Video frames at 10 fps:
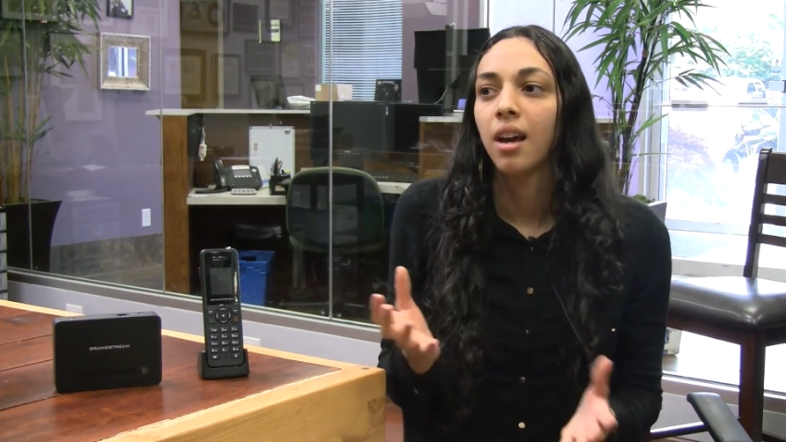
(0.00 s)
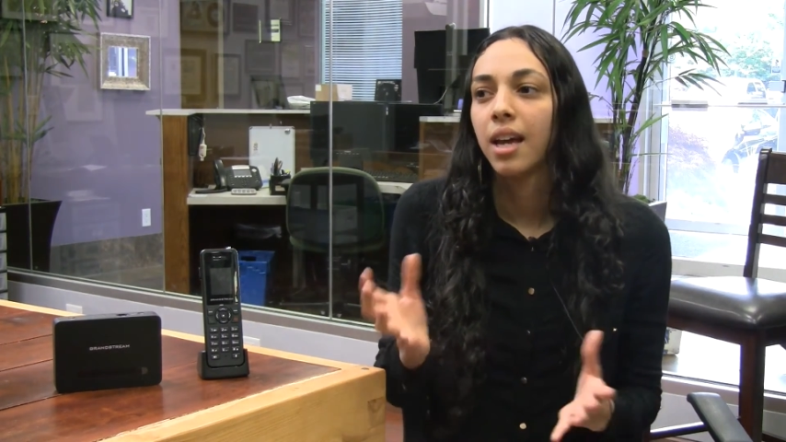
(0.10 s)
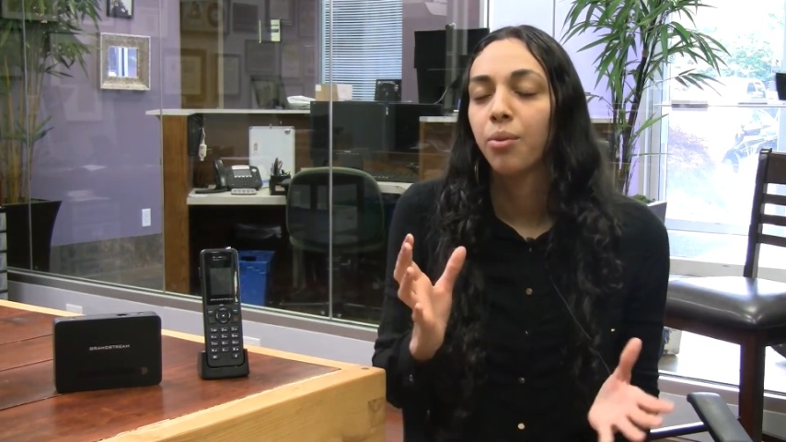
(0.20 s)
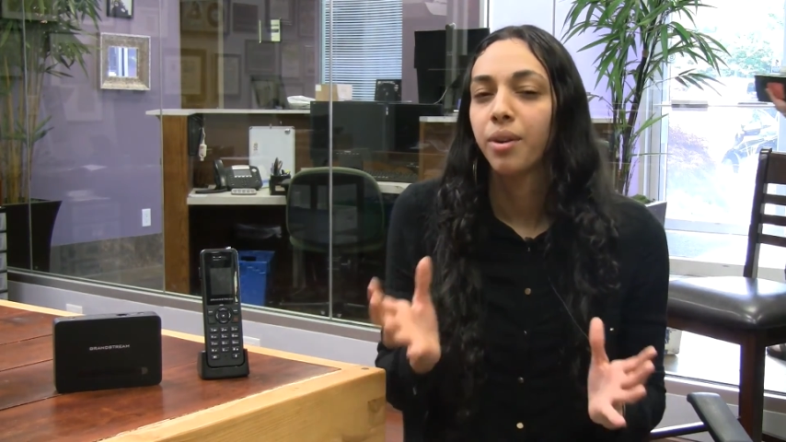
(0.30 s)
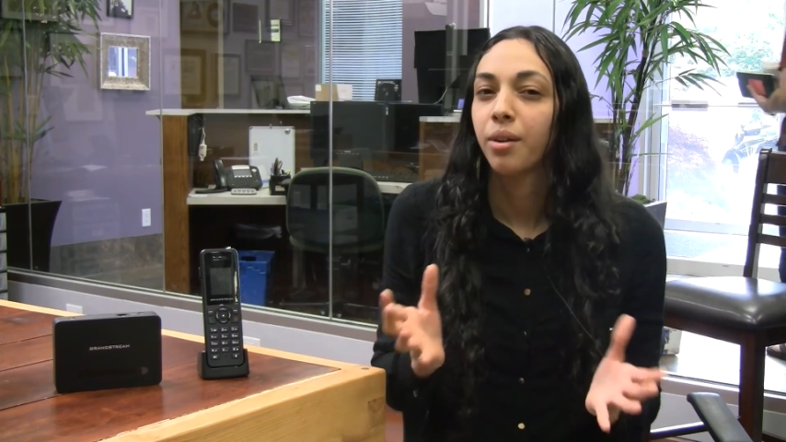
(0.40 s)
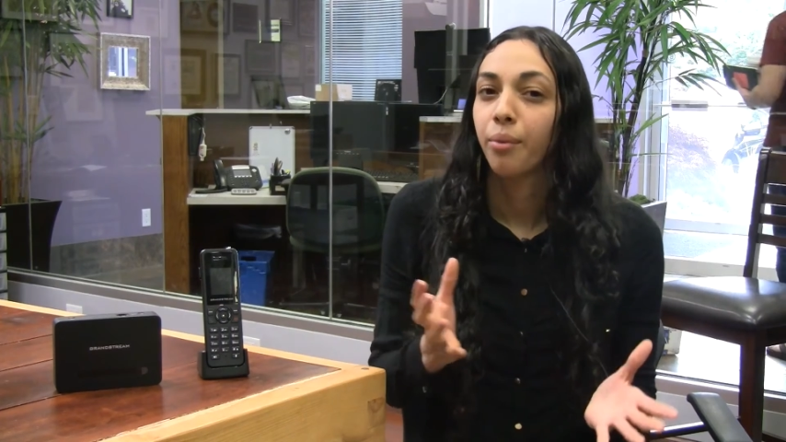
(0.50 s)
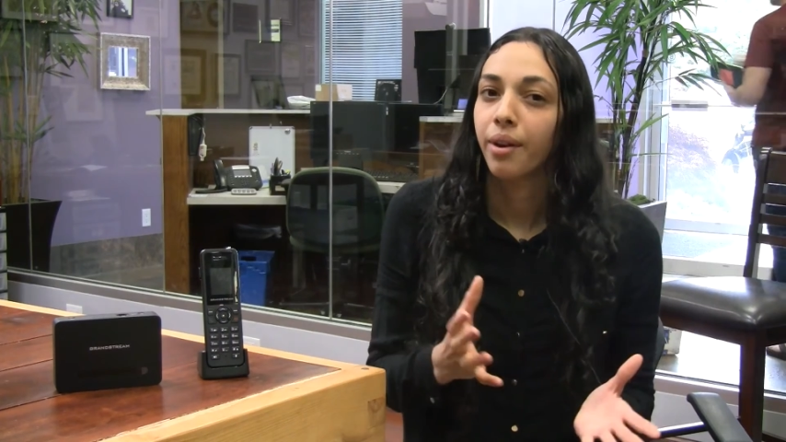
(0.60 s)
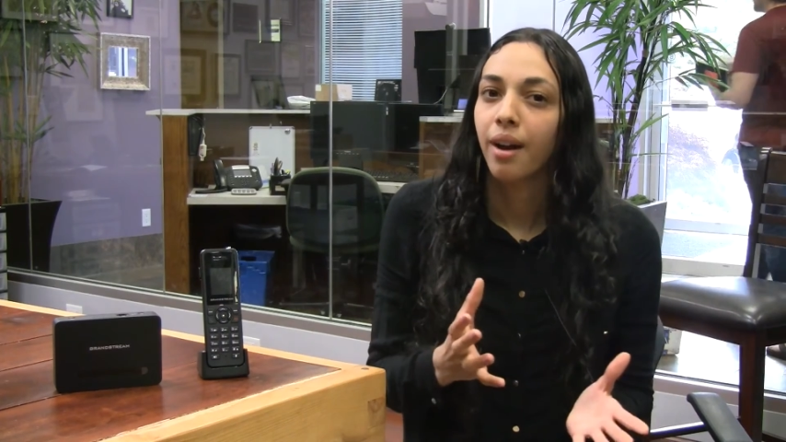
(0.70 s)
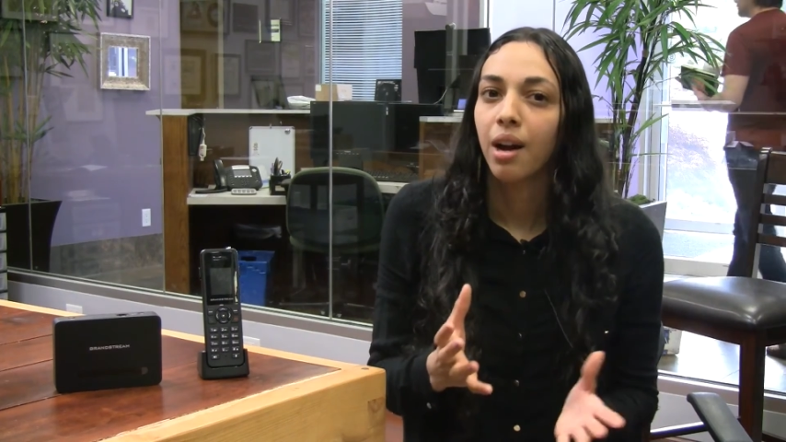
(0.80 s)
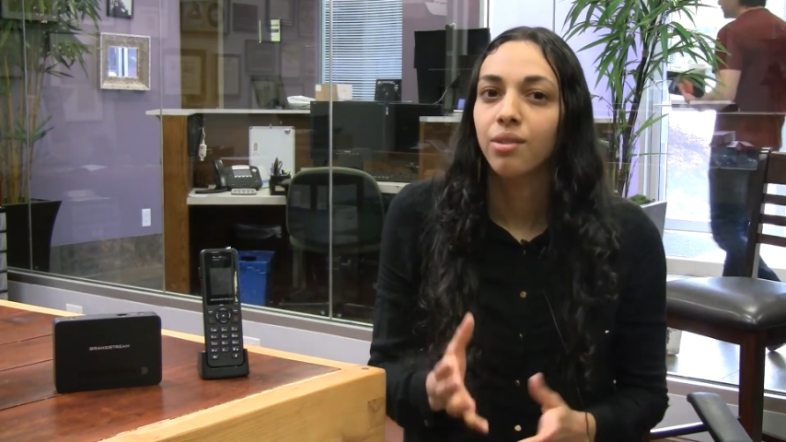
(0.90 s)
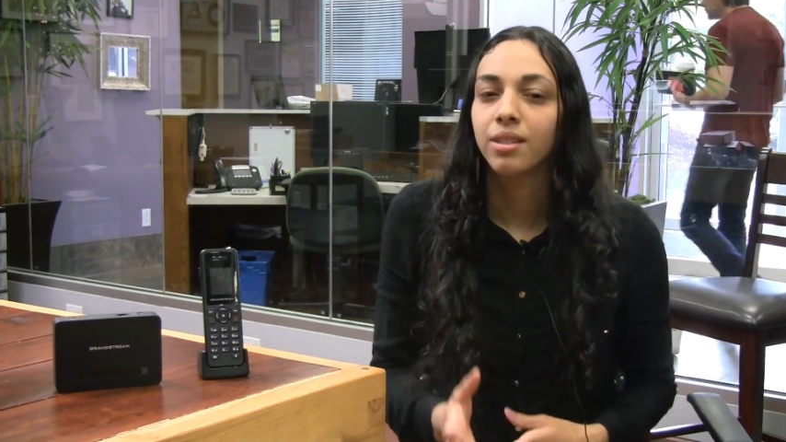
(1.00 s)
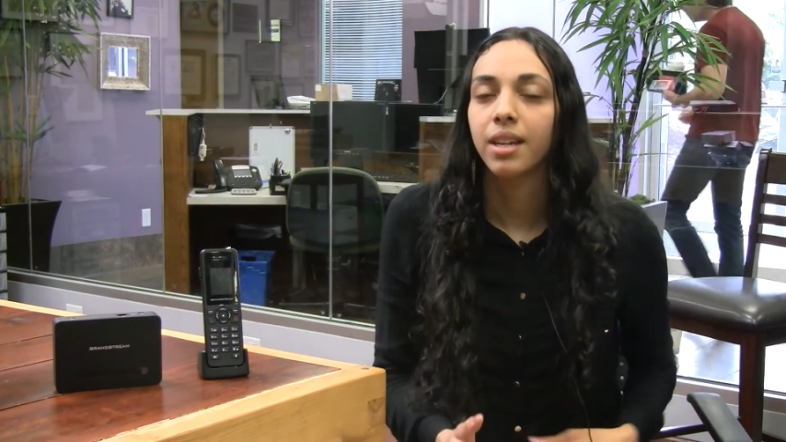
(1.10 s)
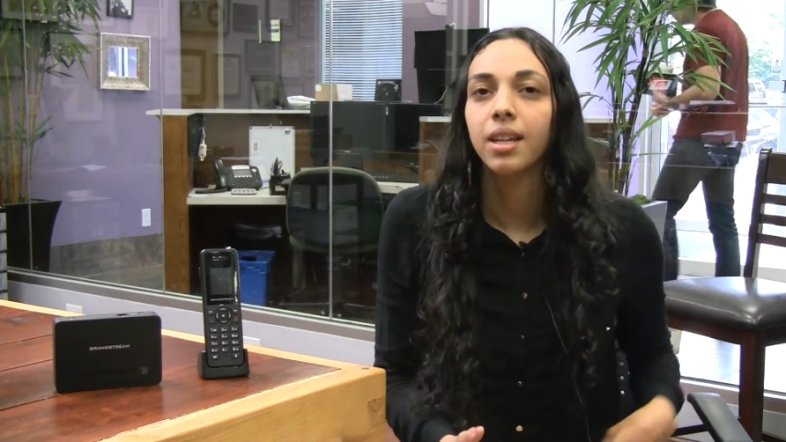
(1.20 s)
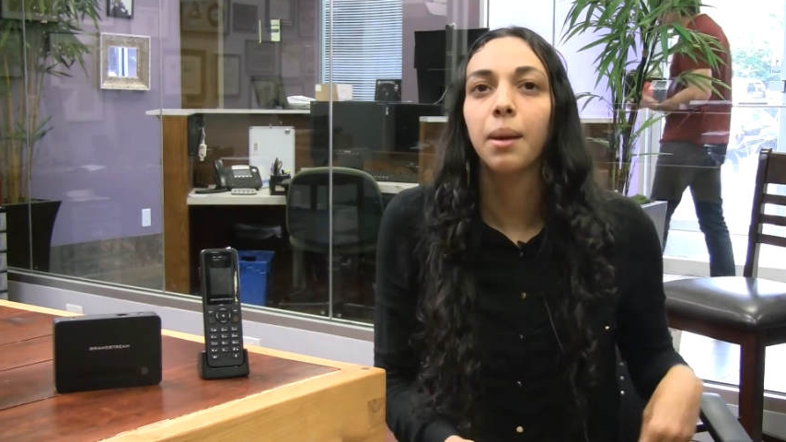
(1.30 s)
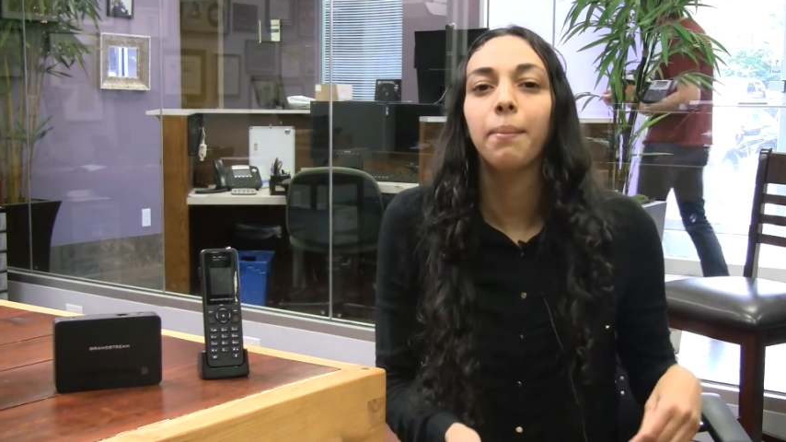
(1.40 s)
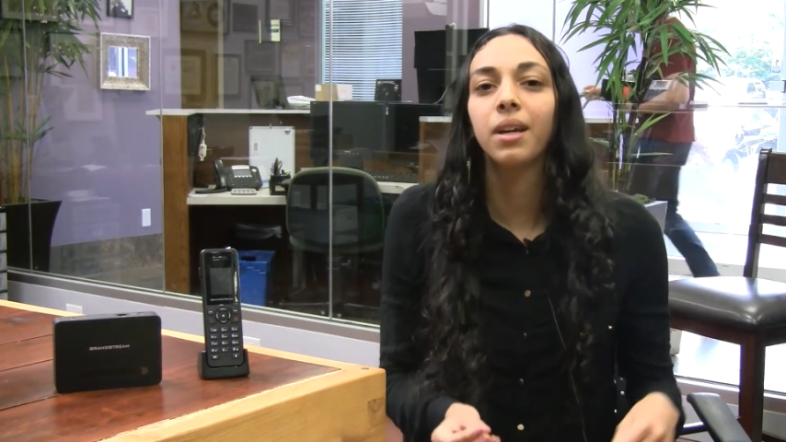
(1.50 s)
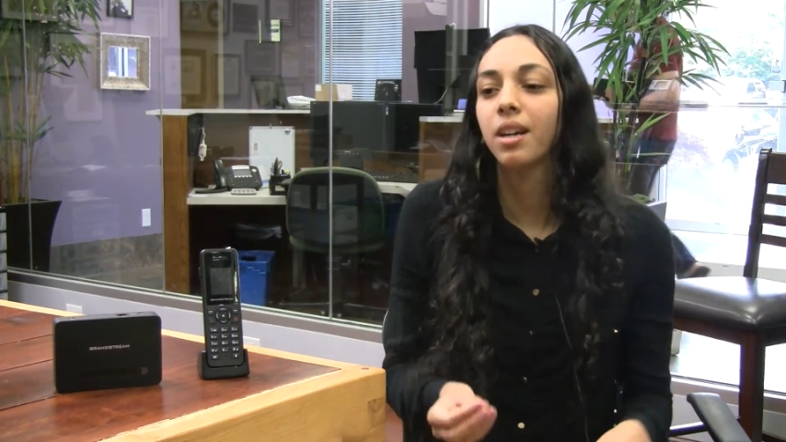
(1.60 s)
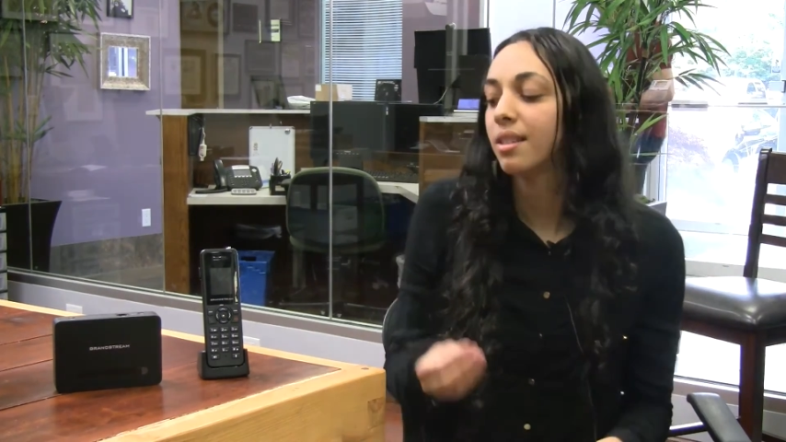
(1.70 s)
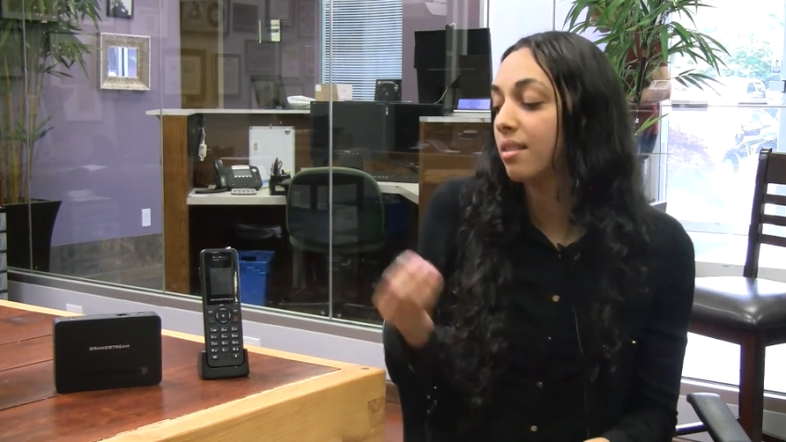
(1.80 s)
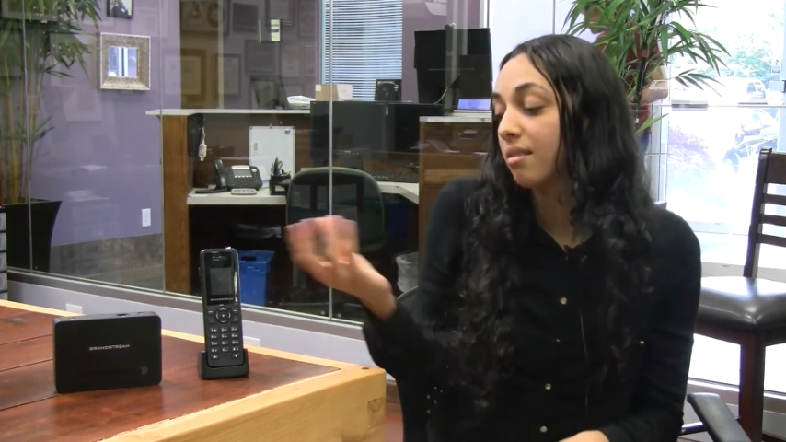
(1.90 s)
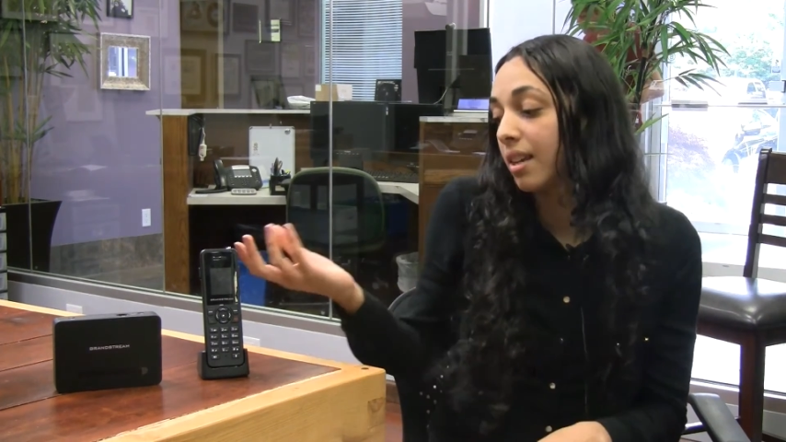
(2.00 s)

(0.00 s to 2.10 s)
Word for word: anyone in a warehouse setting because